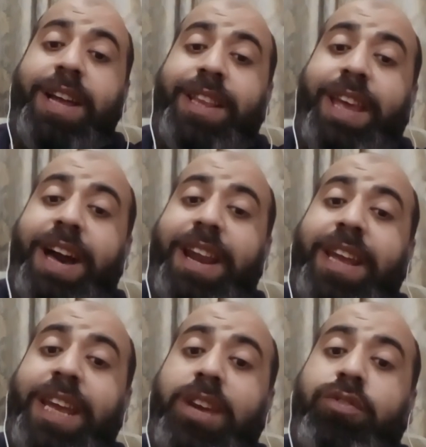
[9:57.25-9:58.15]
they are
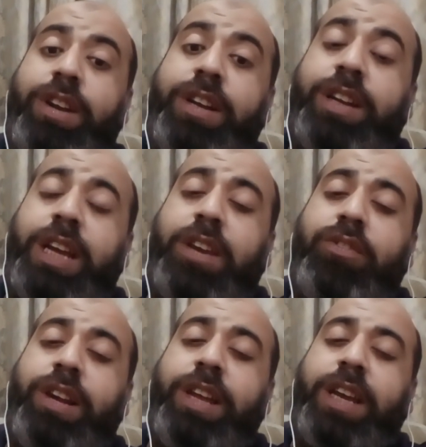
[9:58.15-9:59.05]

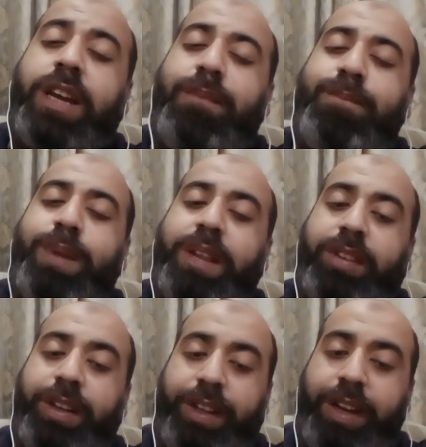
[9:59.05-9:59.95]
equally
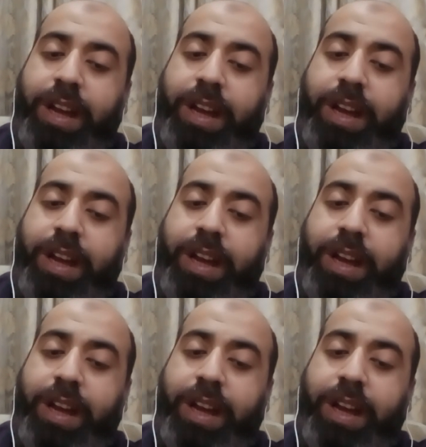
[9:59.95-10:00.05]
complacent